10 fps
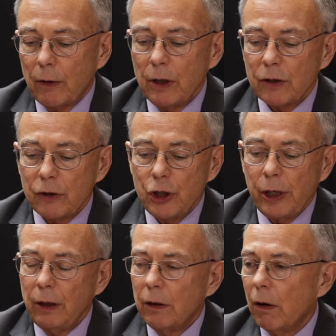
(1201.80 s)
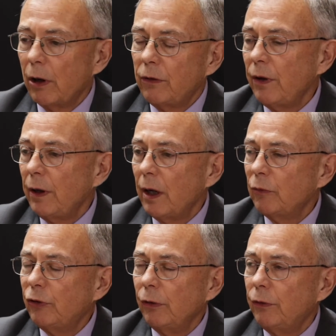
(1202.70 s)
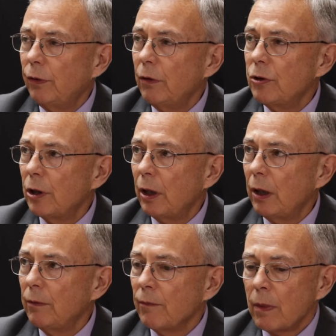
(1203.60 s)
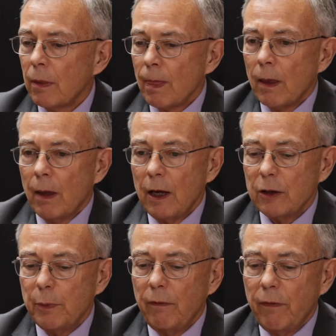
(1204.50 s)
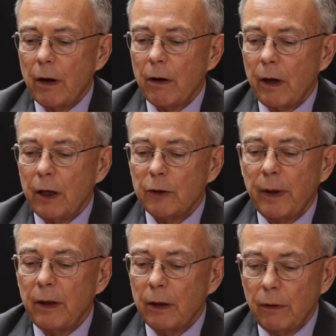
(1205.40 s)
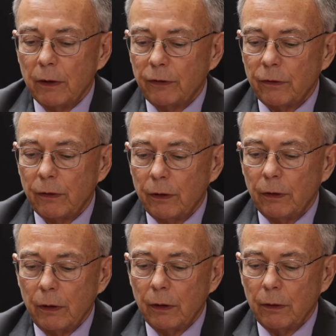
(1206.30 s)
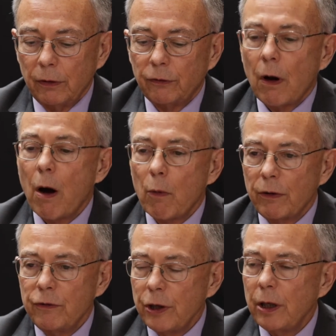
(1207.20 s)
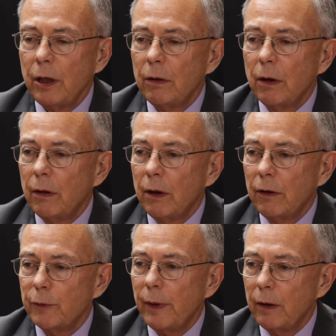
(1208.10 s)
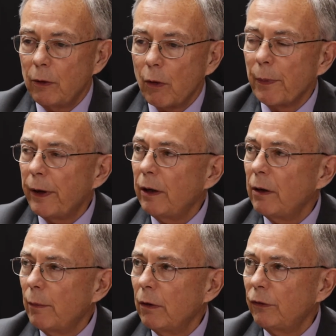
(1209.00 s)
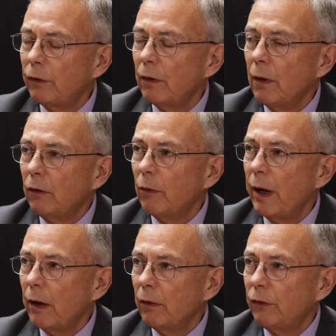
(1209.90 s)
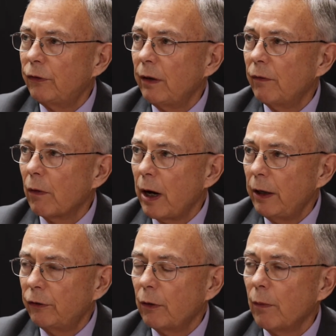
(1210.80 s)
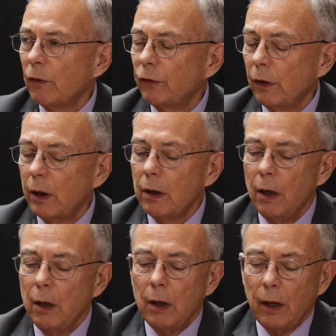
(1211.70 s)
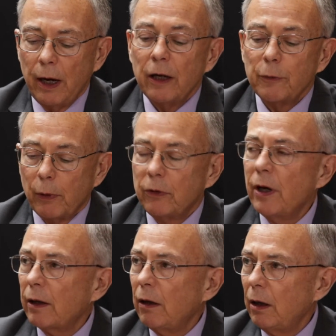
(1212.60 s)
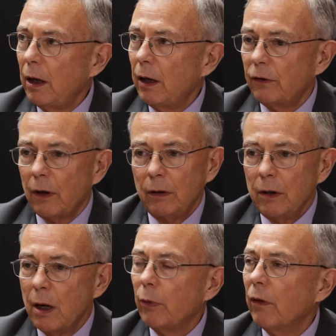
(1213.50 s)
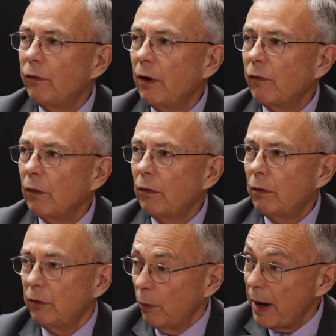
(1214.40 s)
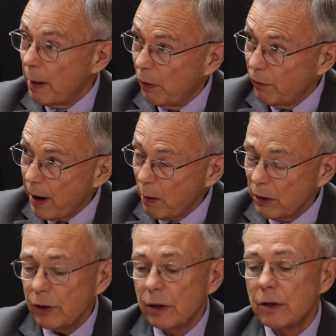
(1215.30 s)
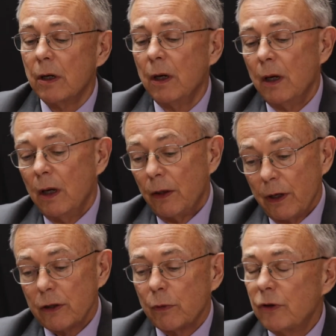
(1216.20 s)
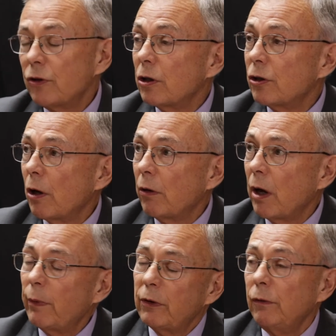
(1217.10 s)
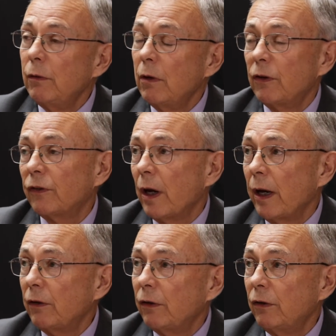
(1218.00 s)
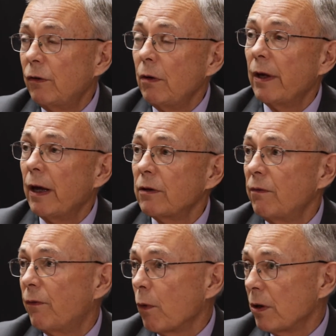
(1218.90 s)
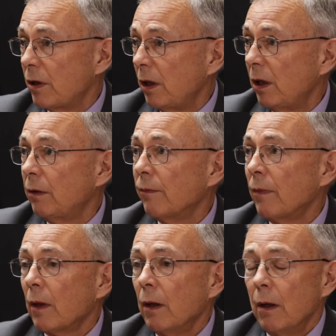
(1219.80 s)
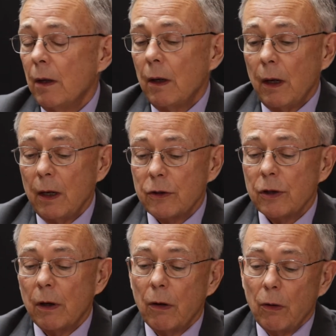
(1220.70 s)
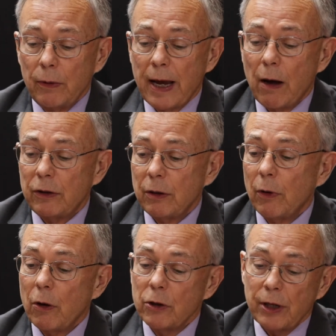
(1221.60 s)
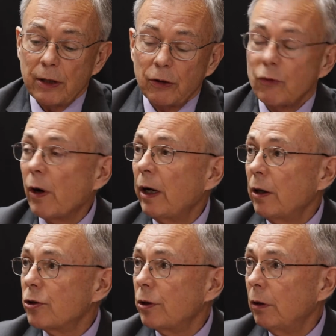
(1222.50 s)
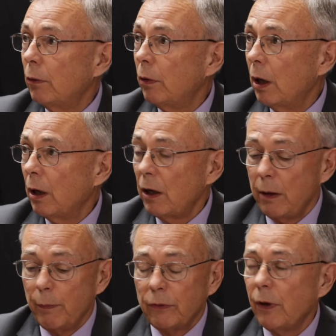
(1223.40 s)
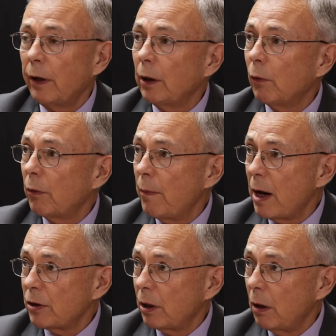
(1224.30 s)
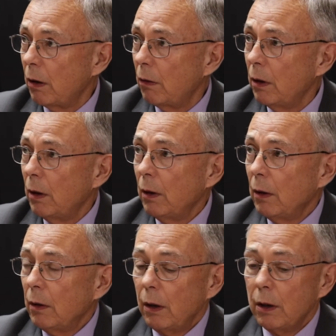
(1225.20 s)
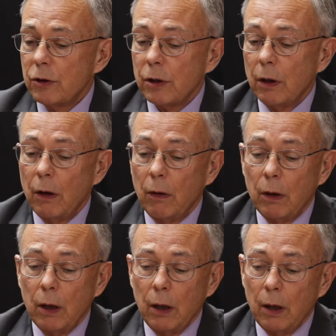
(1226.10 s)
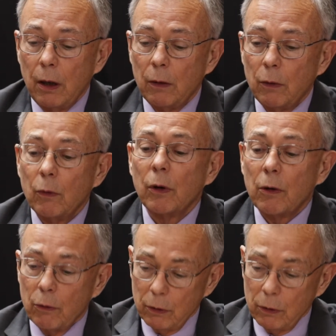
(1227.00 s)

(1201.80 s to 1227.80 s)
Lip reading: this gene called the TM22 gene has been the stalwart gene that has been incorporated into most tomato seed varieties commercially. And it's protected against a number of different tobamoviruses. This one's just showed up. It's new to science since 2014. And so now it's emerged as a trade issue, in particular with Mexico. And so we're